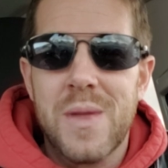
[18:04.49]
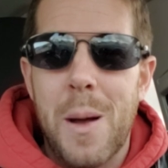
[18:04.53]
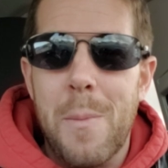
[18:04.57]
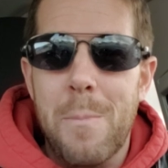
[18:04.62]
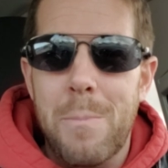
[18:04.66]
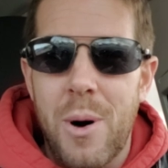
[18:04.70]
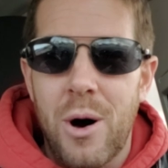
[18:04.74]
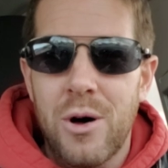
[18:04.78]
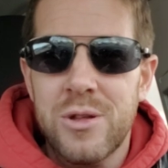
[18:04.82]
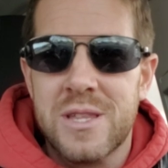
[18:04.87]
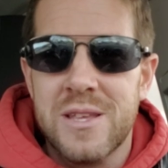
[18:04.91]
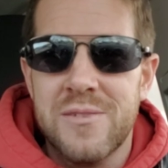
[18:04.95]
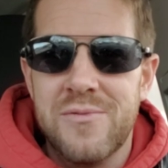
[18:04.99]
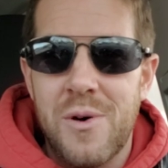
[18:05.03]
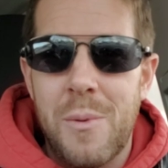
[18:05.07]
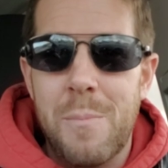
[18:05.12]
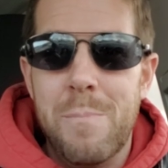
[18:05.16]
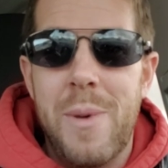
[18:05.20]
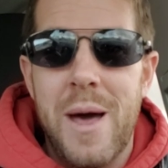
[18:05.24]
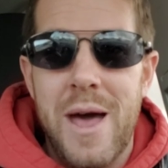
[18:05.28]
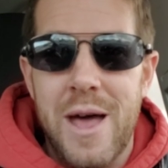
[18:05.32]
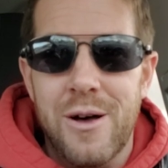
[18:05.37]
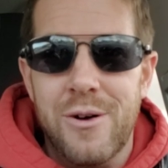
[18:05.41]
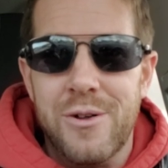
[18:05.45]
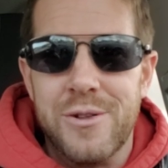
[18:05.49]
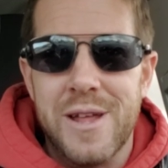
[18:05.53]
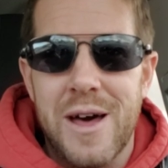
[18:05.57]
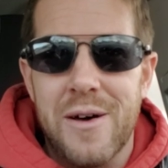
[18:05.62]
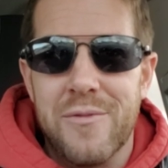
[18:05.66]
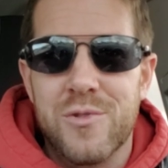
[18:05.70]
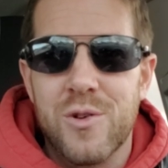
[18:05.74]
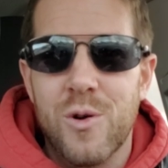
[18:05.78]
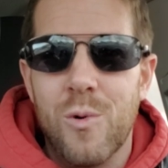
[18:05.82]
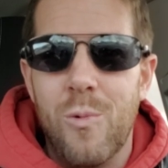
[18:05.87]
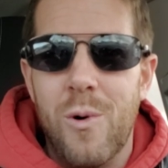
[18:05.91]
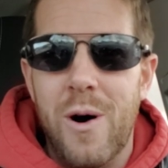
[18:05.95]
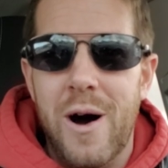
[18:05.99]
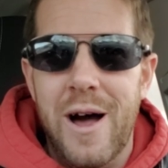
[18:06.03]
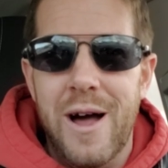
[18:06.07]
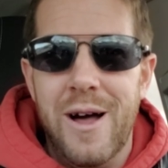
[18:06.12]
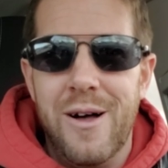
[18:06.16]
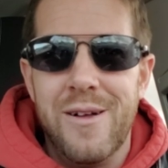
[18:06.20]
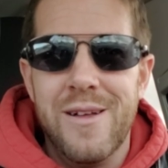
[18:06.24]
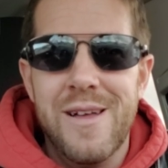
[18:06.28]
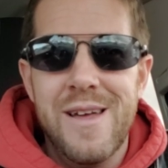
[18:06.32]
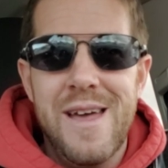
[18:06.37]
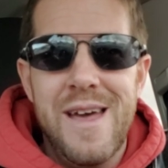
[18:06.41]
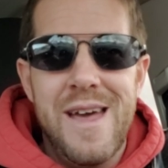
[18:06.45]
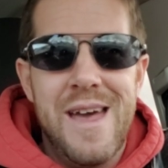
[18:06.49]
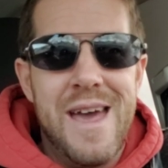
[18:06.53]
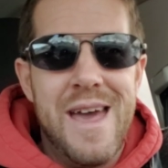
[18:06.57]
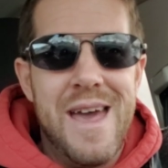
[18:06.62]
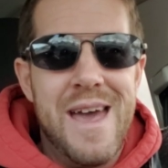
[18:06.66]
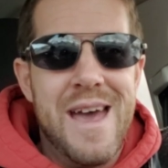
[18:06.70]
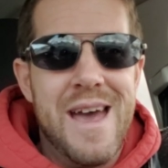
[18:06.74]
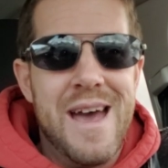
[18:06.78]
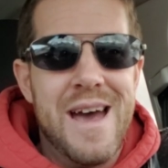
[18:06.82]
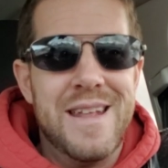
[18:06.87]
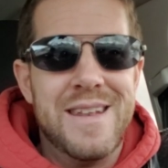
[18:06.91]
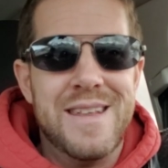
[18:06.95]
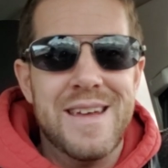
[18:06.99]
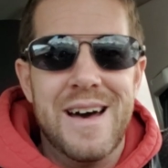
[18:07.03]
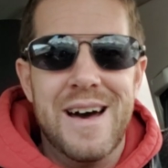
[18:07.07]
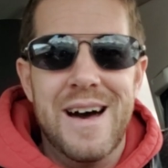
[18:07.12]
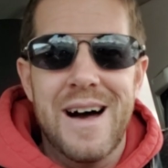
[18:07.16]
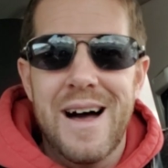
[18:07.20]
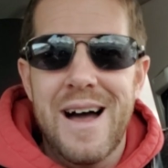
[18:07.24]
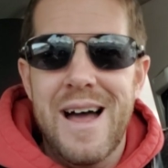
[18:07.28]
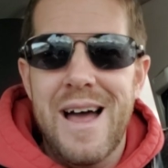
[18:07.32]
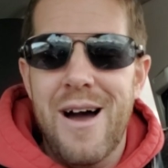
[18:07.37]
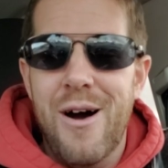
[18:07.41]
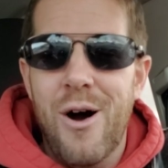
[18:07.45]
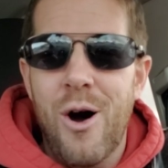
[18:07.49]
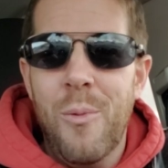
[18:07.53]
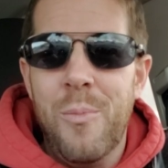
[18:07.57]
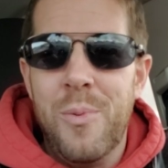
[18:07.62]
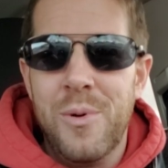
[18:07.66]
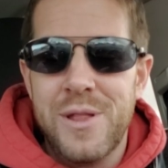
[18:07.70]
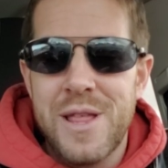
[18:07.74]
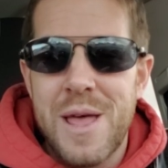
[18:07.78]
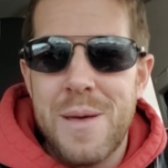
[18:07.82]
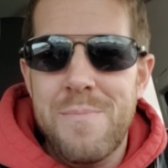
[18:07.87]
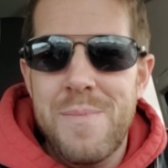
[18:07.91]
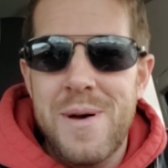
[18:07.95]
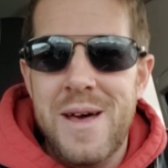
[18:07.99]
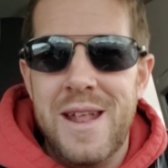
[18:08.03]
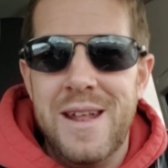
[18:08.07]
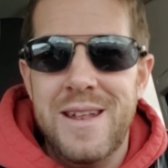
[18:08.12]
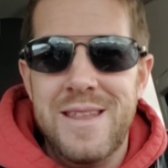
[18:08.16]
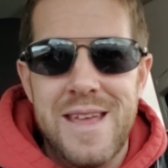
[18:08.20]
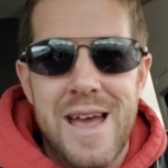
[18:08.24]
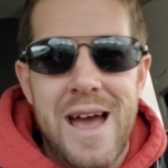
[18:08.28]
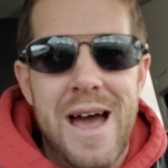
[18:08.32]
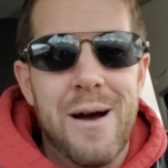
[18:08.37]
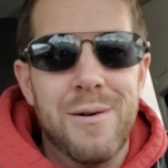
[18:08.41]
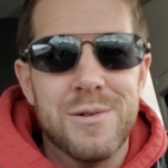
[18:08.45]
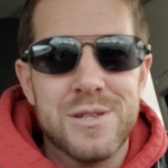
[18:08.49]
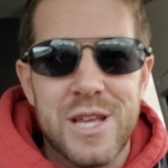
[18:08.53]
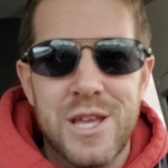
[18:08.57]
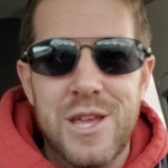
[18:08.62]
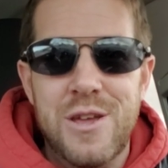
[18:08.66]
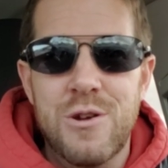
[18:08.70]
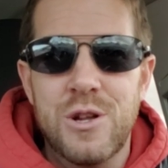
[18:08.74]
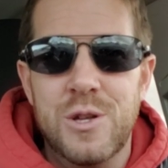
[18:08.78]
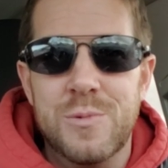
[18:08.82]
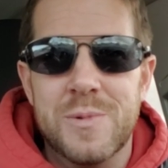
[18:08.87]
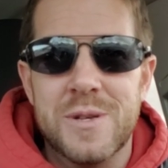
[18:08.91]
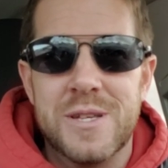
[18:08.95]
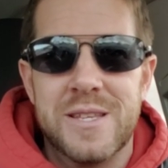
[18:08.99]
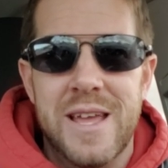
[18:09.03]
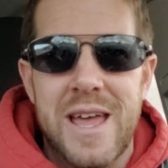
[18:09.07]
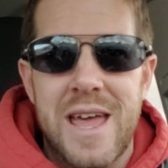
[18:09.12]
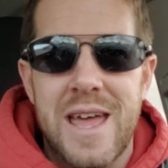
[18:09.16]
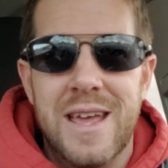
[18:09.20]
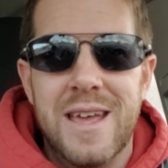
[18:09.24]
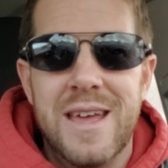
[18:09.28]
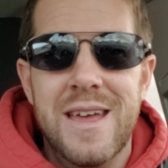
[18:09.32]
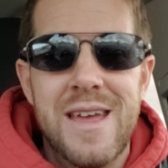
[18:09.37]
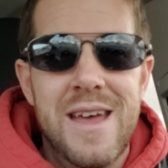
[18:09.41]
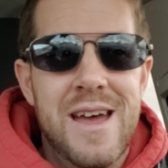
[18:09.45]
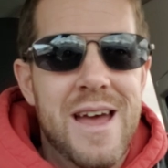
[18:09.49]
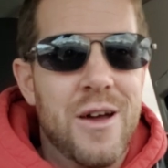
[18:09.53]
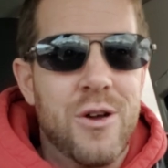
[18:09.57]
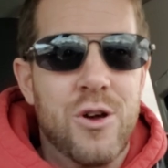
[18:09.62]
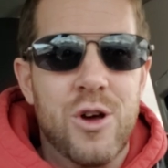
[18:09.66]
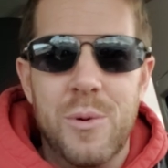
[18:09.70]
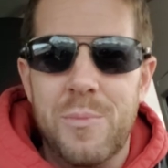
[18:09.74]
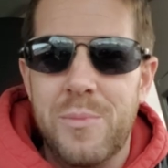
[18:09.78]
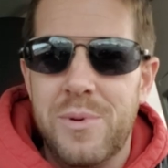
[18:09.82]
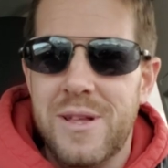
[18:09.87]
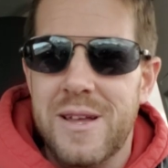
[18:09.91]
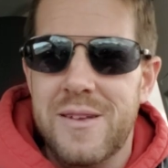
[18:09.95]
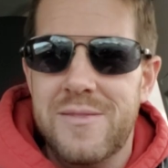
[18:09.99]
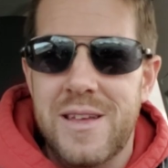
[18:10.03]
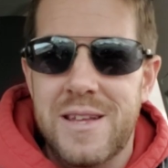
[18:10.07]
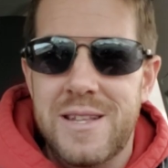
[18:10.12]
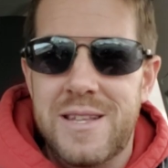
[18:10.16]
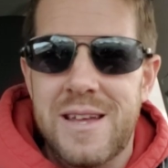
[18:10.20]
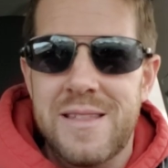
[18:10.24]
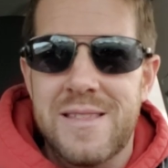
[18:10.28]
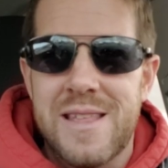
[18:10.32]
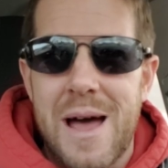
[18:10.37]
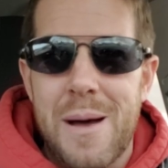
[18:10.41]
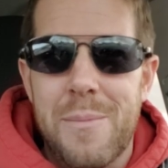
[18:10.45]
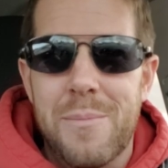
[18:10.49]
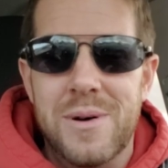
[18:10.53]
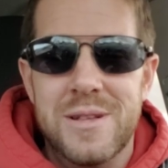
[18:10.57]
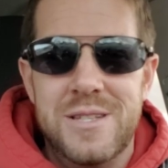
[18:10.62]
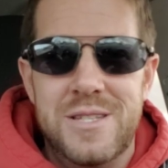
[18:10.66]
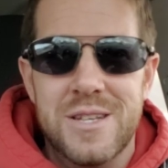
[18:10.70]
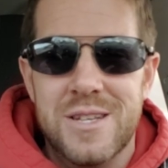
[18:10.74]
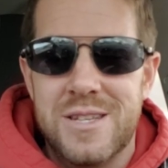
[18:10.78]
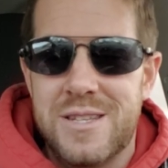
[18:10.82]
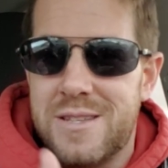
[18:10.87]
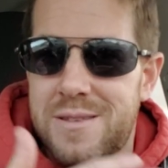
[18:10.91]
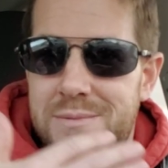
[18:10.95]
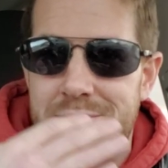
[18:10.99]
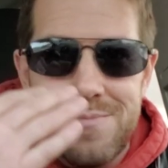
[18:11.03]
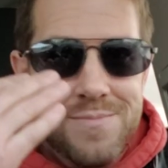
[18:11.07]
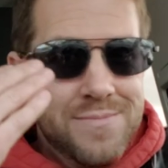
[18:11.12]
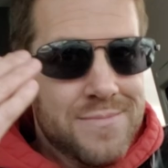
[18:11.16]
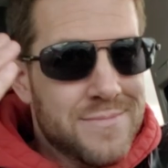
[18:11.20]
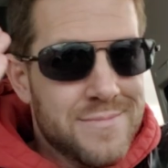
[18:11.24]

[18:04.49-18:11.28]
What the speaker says: Both of them bailed after a while. And openly admitted, yeah, it was a huge mistake and couldn't believe they did that. But just,